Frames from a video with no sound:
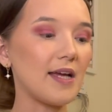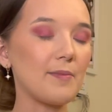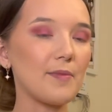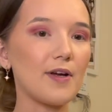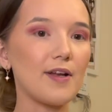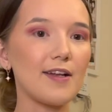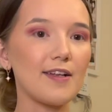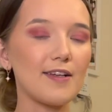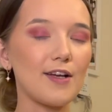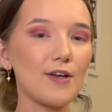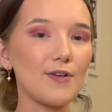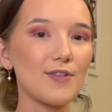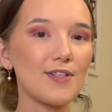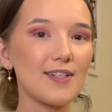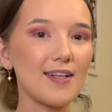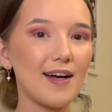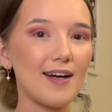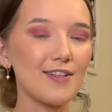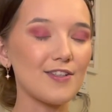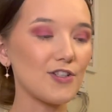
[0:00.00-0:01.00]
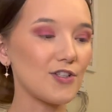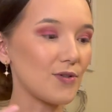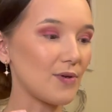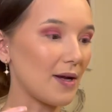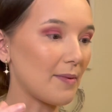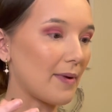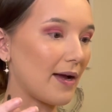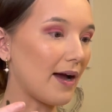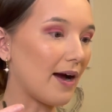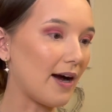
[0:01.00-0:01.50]
going to go start doing
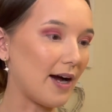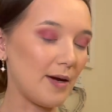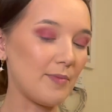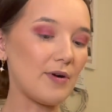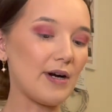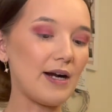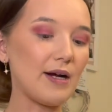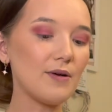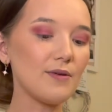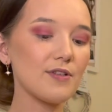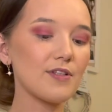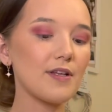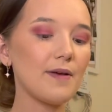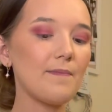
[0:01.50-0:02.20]
my eyebrows.